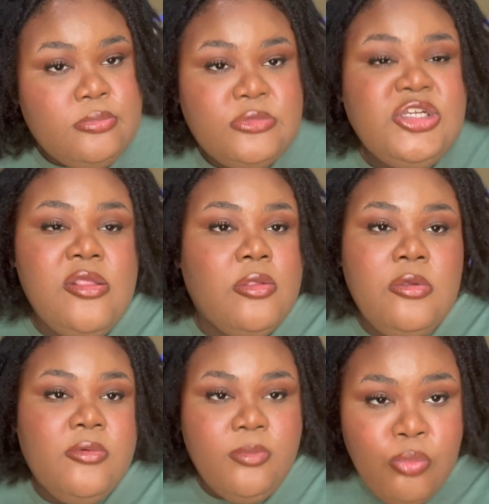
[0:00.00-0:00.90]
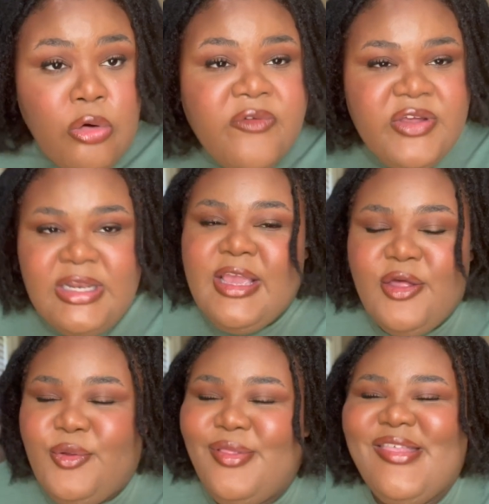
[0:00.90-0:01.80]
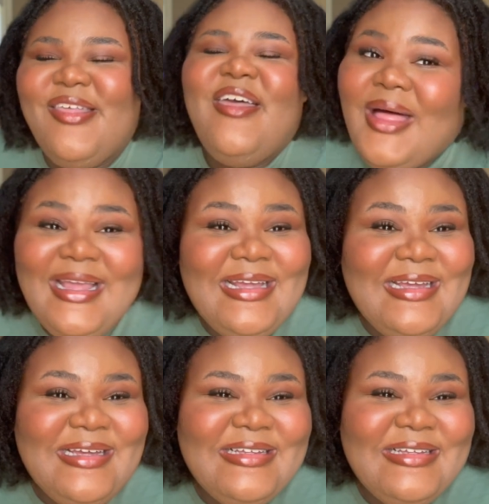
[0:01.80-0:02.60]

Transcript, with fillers: just more videos. Bye.